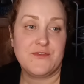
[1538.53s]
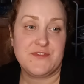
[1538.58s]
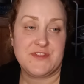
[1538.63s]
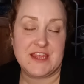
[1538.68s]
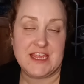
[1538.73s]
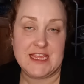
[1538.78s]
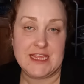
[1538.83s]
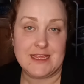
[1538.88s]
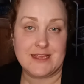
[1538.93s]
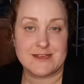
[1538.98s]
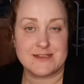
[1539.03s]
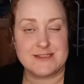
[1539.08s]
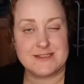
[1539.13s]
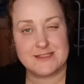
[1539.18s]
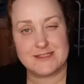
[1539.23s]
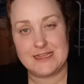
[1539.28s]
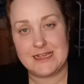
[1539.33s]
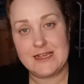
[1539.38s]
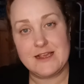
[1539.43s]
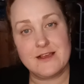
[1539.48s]
the
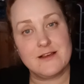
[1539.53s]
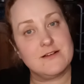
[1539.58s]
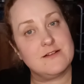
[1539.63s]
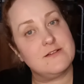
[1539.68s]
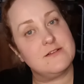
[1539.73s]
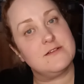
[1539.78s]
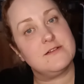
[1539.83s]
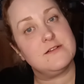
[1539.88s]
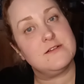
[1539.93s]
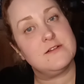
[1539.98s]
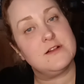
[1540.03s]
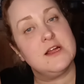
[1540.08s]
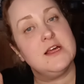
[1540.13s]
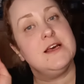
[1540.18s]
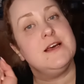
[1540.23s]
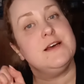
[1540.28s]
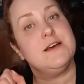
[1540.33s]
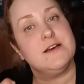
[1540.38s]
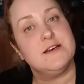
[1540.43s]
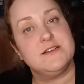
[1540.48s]
single
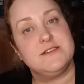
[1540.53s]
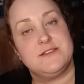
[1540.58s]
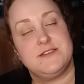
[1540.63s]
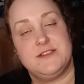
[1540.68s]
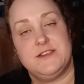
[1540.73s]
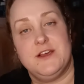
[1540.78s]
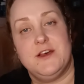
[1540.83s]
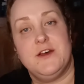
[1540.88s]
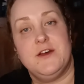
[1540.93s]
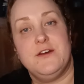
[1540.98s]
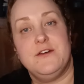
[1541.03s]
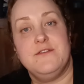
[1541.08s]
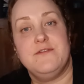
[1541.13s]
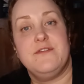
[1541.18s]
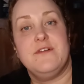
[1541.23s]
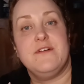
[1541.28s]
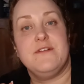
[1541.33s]
serve